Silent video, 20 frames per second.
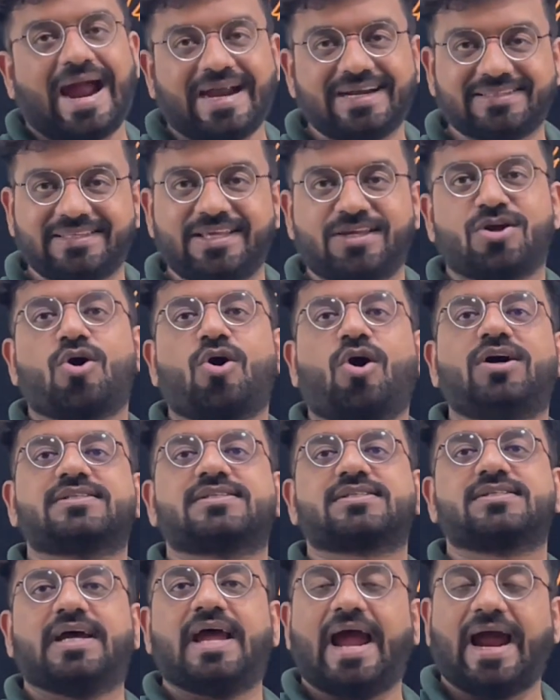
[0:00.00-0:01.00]
at the
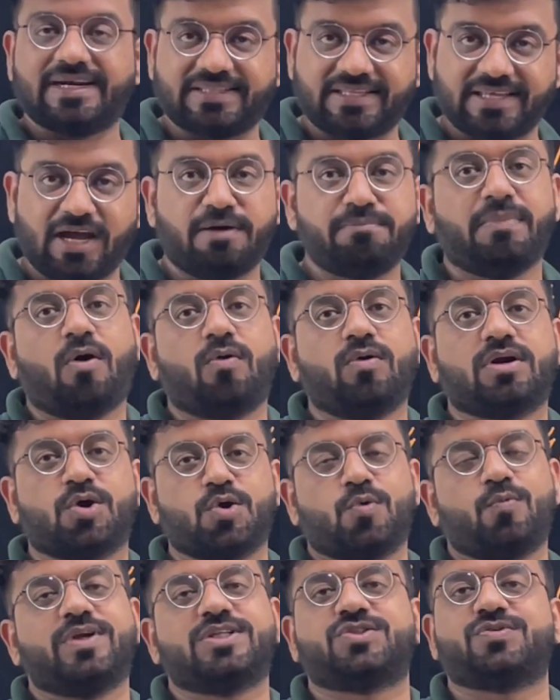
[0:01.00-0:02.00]
cost and the
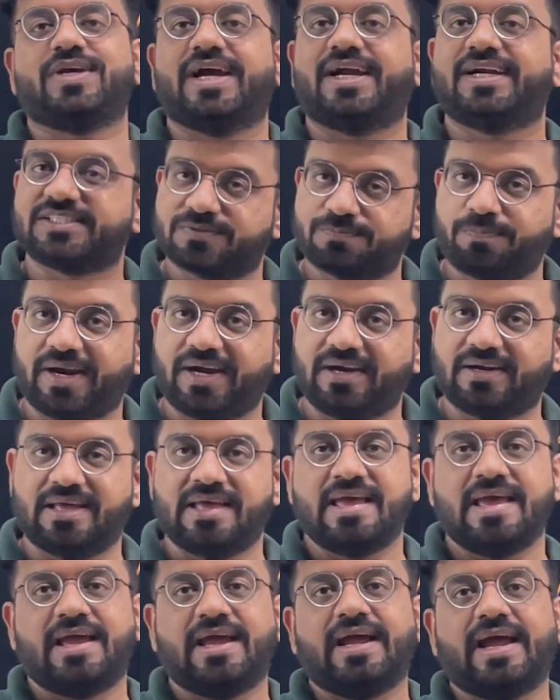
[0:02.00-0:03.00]
amount which we had spent
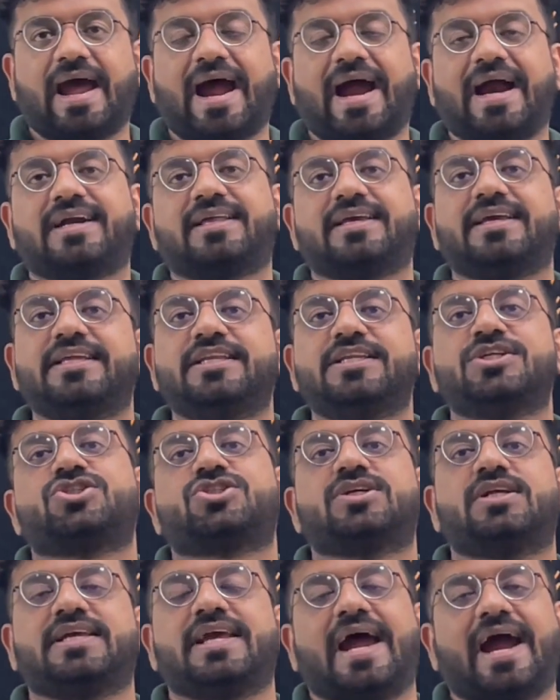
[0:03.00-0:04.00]
at
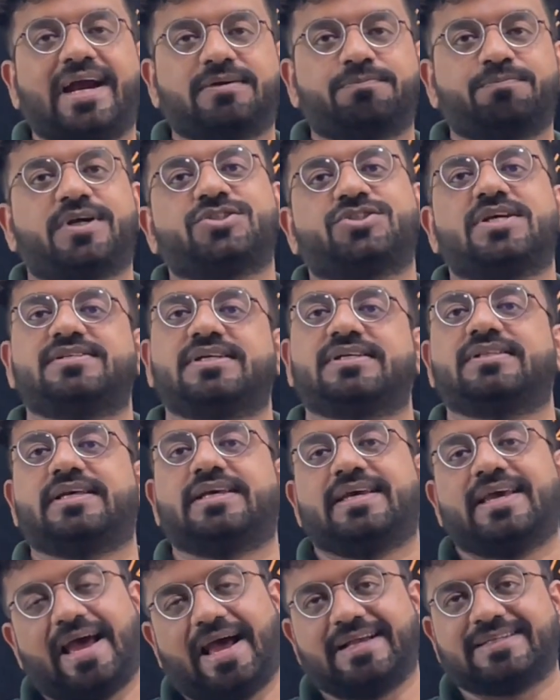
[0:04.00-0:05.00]
initially at purchasing
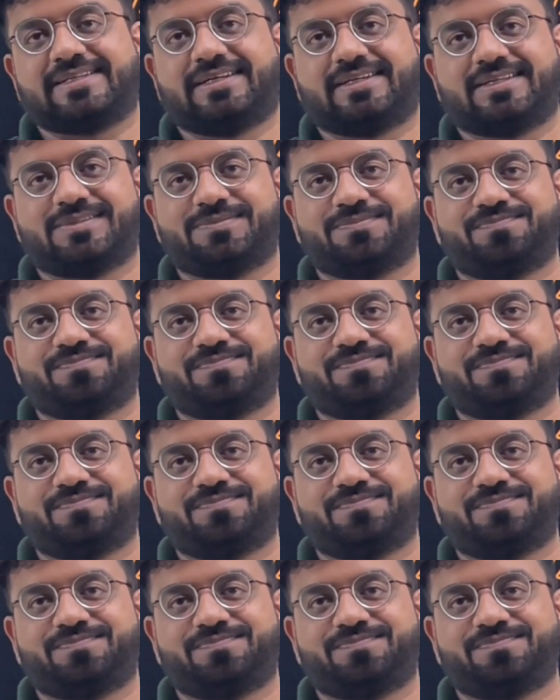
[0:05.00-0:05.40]
the asset.